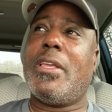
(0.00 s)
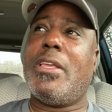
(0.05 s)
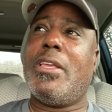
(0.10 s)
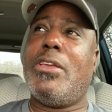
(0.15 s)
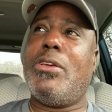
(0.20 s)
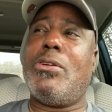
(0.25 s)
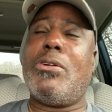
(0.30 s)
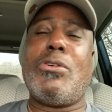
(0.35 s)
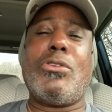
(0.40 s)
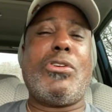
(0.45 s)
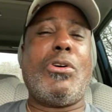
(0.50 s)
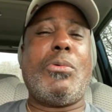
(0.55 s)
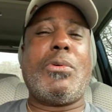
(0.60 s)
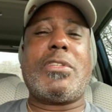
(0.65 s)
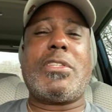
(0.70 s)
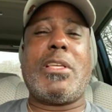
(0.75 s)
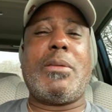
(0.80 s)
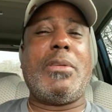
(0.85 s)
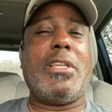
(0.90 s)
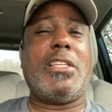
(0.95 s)
You don't know
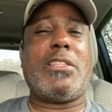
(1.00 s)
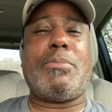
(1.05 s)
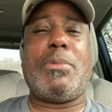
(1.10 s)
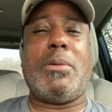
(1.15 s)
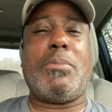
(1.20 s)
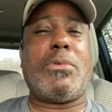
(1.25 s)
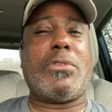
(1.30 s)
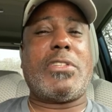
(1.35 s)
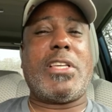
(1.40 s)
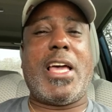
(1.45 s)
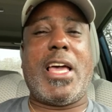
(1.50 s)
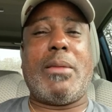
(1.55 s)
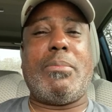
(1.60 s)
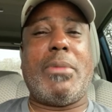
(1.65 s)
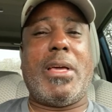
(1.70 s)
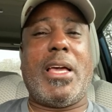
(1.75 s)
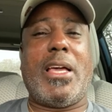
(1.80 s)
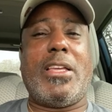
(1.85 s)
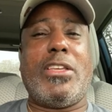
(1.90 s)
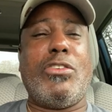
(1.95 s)
what's in these people's head,
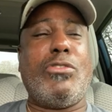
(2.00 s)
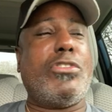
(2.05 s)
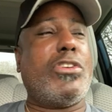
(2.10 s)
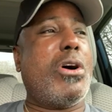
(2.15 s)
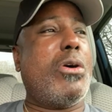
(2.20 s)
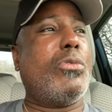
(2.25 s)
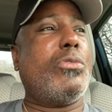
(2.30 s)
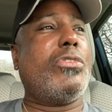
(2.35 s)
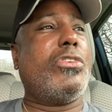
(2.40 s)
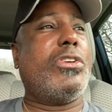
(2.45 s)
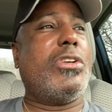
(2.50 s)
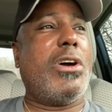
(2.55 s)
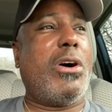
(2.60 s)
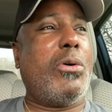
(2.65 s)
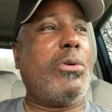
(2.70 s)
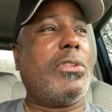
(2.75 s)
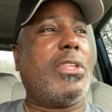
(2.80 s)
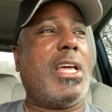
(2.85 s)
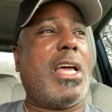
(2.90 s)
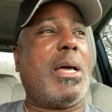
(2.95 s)
man. You don't
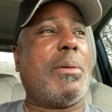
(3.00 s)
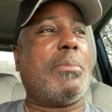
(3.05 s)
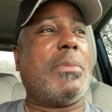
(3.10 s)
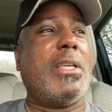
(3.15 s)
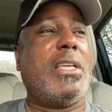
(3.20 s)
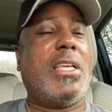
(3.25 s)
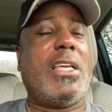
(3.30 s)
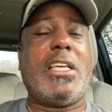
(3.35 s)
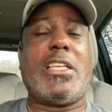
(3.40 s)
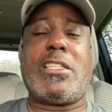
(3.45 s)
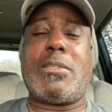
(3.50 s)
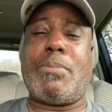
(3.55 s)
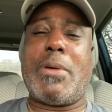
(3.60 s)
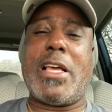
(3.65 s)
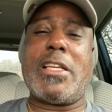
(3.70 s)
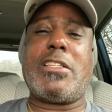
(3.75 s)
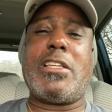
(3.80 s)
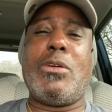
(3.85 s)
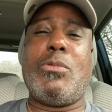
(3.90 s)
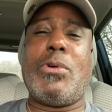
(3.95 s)
know them,
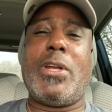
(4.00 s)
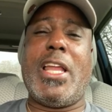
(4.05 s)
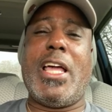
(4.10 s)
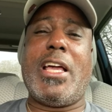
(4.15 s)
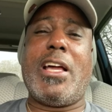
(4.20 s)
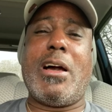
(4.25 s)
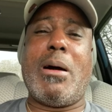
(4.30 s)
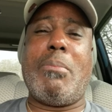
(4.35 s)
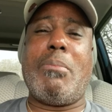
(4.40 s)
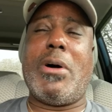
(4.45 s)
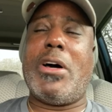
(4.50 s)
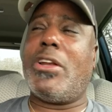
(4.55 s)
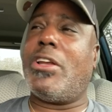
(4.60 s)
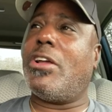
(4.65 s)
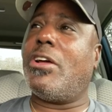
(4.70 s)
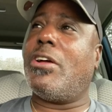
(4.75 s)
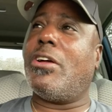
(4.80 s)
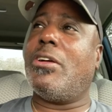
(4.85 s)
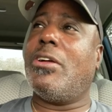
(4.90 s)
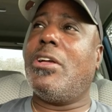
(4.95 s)
especially when they come
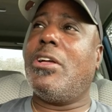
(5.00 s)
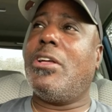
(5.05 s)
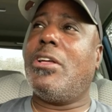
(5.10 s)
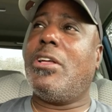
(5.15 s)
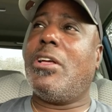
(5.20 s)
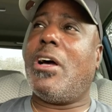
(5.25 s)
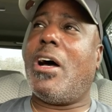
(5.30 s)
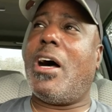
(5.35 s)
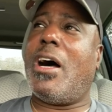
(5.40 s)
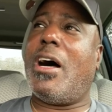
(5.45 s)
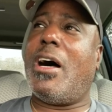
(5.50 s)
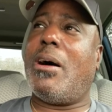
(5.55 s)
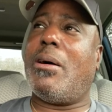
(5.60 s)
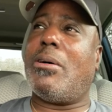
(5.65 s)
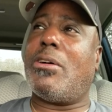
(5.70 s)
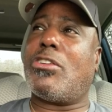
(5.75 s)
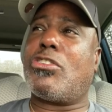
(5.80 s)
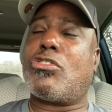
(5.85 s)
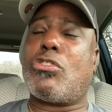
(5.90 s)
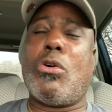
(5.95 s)
under
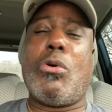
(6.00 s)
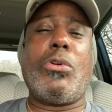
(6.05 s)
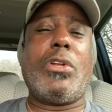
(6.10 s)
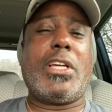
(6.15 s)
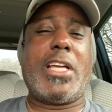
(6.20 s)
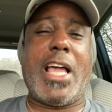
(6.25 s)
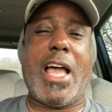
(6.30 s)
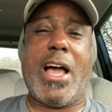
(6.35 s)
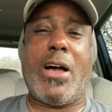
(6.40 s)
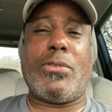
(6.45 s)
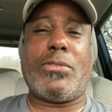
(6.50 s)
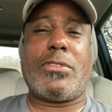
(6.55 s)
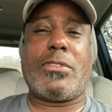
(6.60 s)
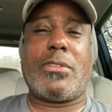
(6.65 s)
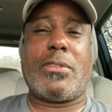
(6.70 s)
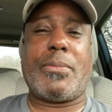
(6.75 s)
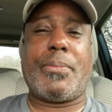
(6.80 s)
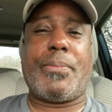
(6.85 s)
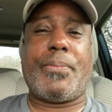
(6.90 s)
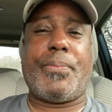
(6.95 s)
uh, troll
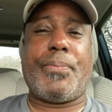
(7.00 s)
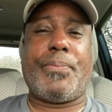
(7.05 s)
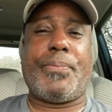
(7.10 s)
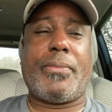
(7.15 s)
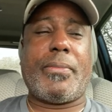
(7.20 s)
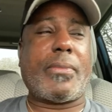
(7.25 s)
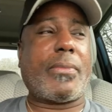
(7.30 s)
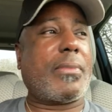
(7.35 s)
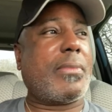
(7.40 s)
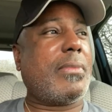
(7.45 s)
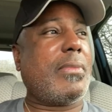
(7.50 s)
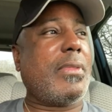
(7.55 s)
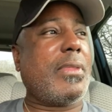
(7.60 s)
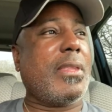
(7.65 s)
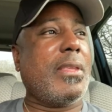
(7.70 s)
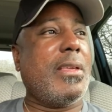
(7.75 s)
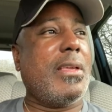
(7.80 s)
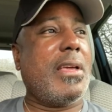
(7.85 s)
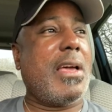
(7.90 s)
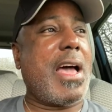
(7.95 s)
accounts.
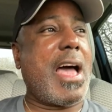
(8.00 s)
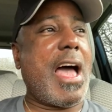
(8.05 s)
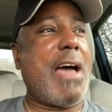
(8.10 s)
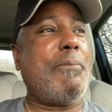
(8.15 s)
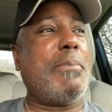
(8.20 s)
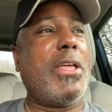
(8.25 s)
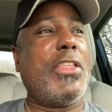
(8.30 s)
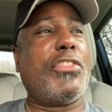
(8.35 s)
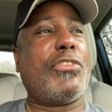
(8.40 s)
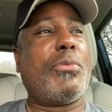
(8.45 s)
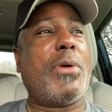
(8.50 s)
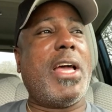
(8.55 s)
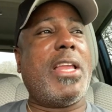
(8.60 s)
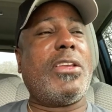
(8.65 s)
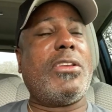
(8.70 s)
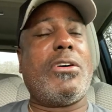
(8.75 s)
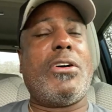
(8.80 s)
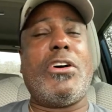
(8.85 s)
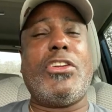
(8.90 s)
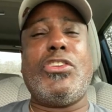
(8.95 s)
I've been
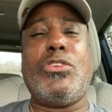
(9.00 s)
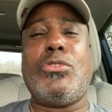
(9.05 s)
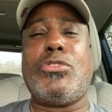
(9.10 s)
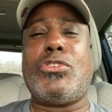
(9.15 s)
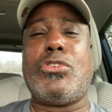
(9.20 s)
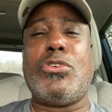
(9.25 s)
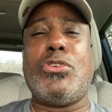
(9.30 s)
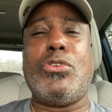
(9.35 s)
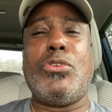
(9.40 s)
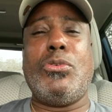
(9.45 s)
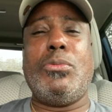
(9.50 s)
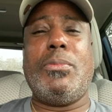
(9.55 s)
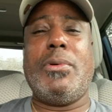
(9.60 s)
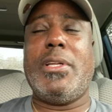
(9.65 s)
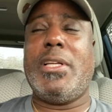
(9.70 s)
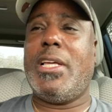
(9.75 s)
threatened on YouTube.